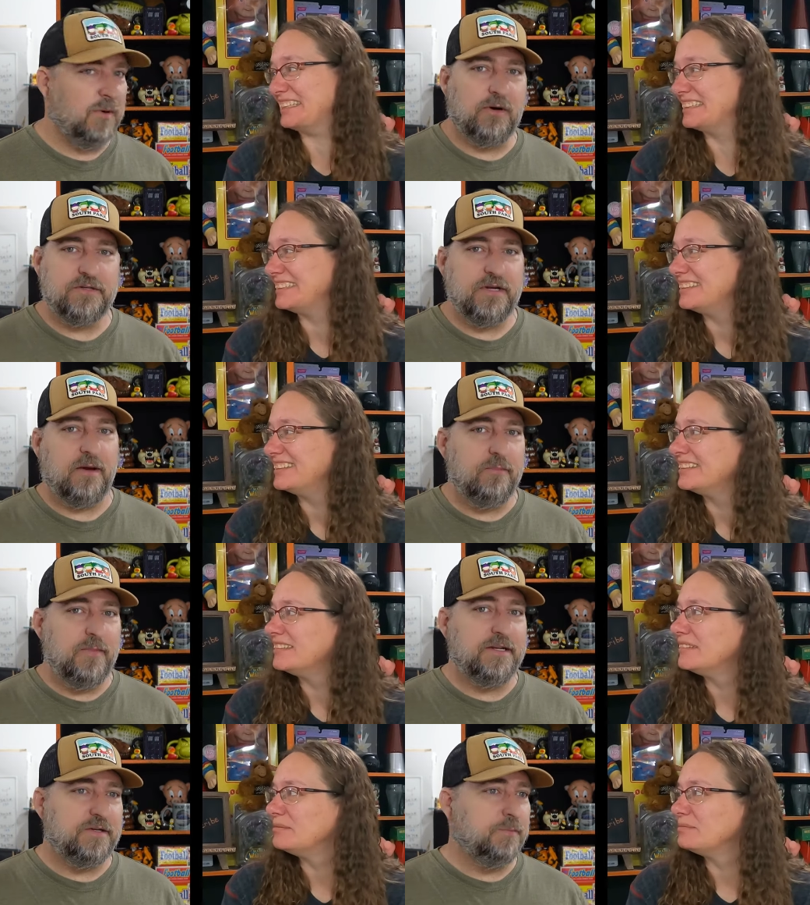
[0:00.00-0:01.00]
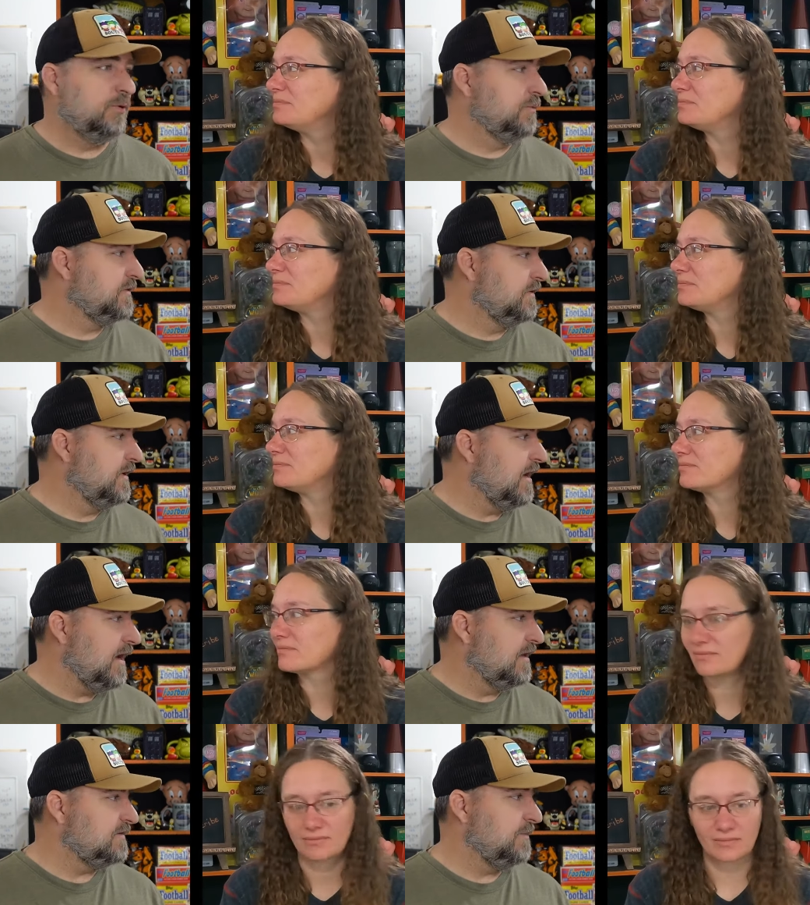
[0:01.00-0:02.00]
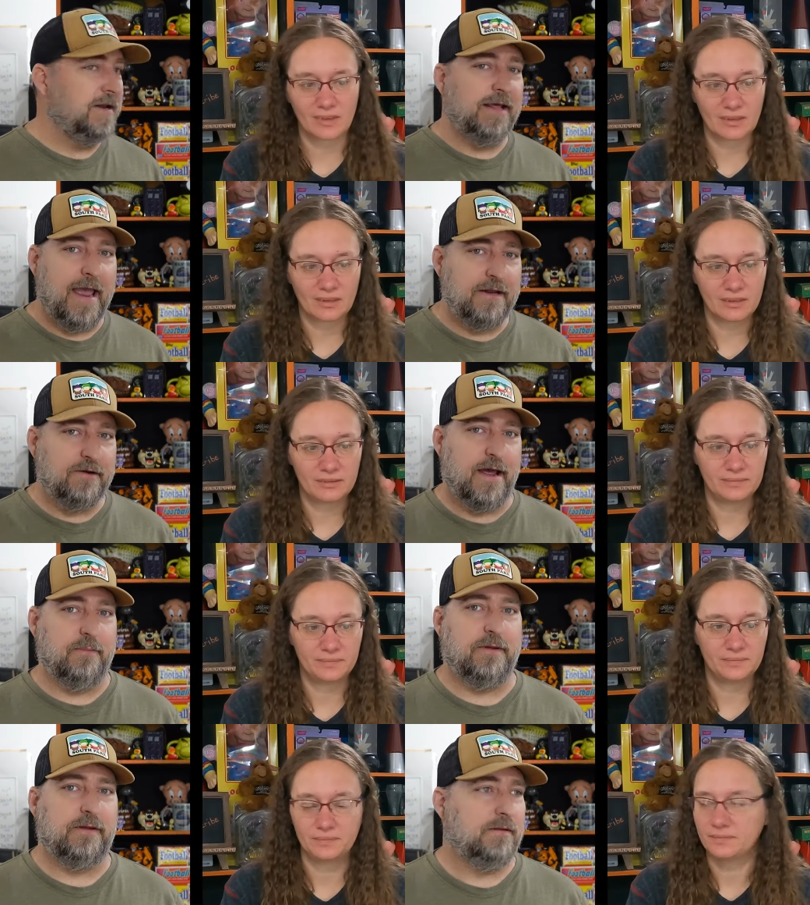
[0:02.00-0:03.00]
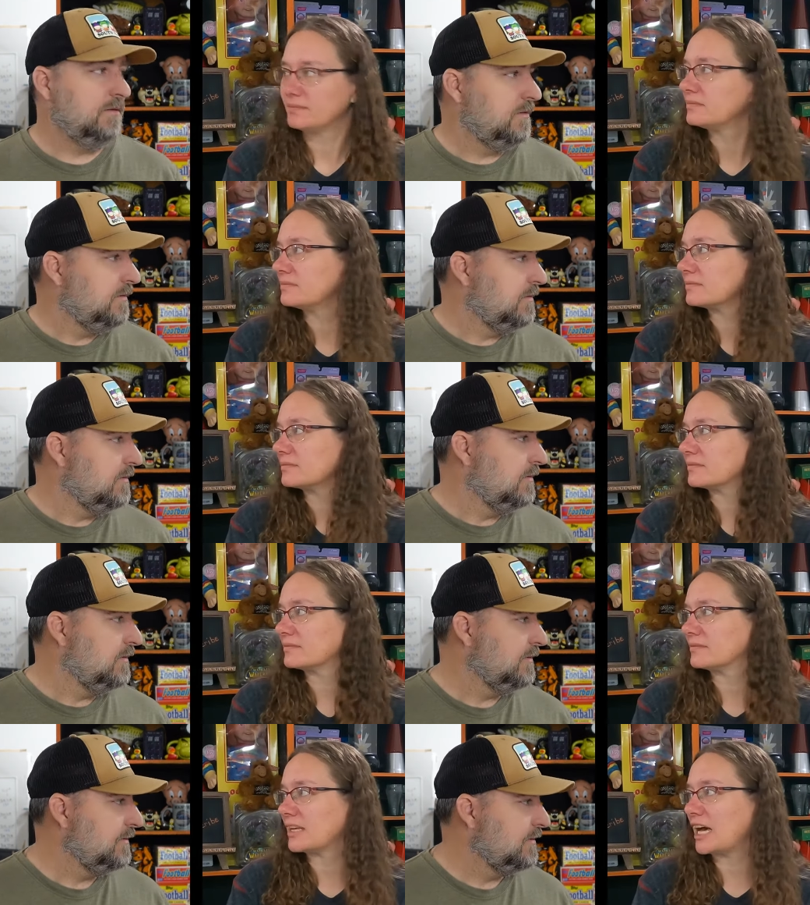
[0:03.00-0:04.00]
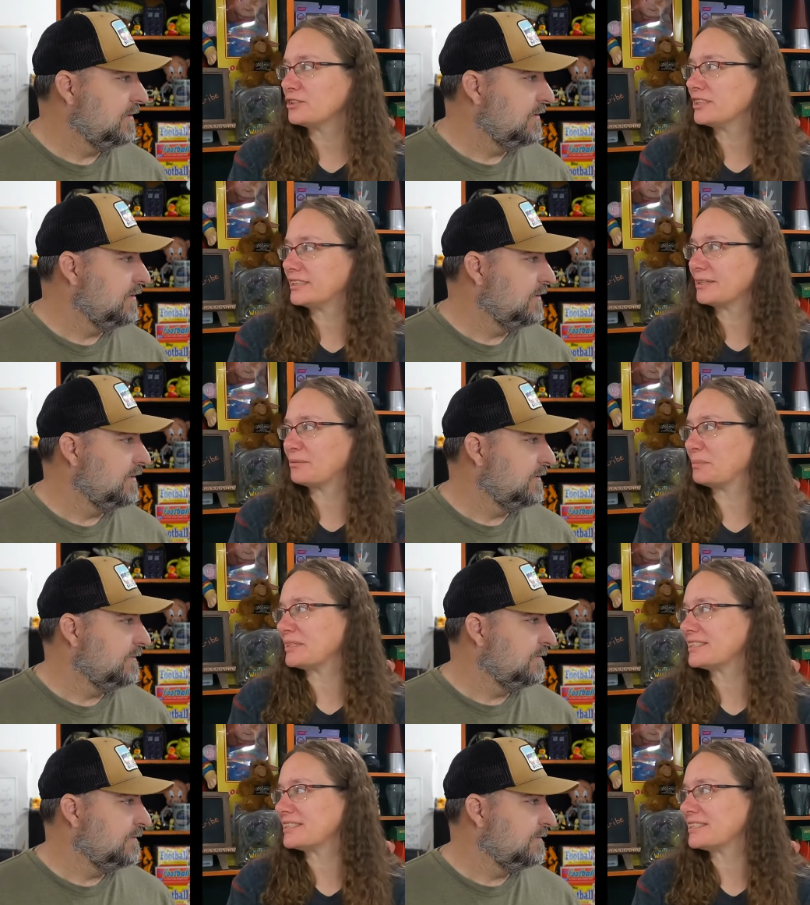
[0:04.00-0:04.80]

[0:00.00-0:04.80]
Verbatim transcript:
Speaker 1: Perks you up and makes you poop, so you're not constipated and you're happy.
Speaker 2: I'll just stick with my